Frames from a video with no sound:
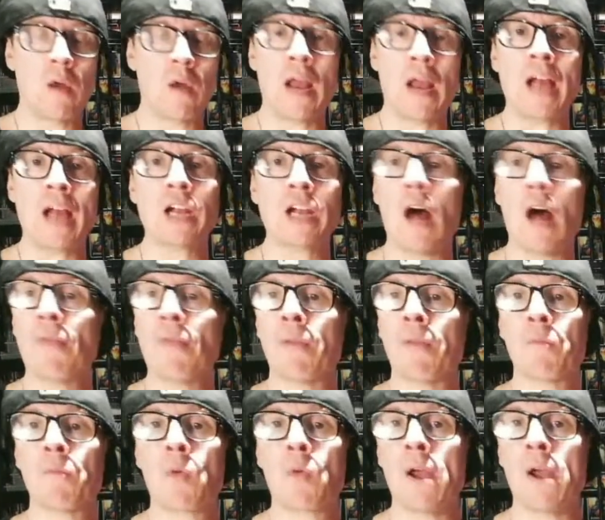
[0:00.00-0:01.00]
And I got
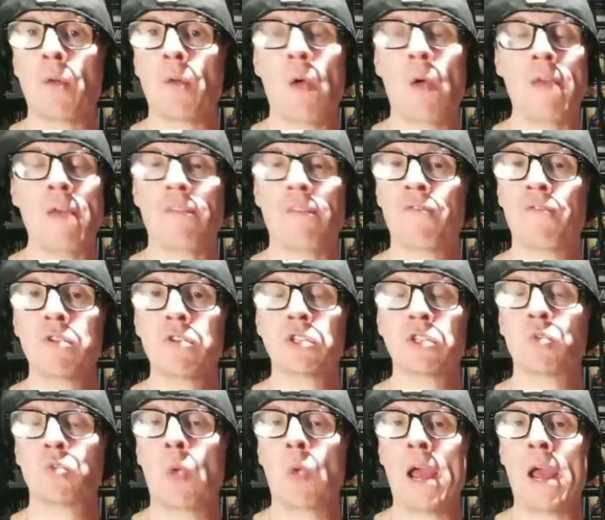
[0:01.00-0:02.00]
them right away. The
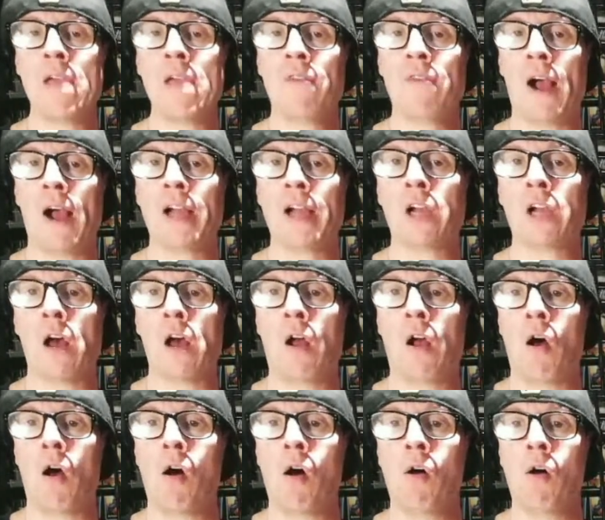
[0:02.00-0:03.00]
first wave, I got
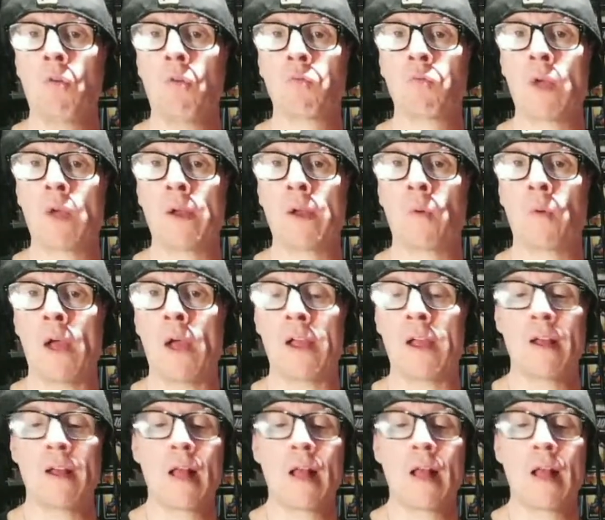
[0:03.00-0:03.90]
all right away.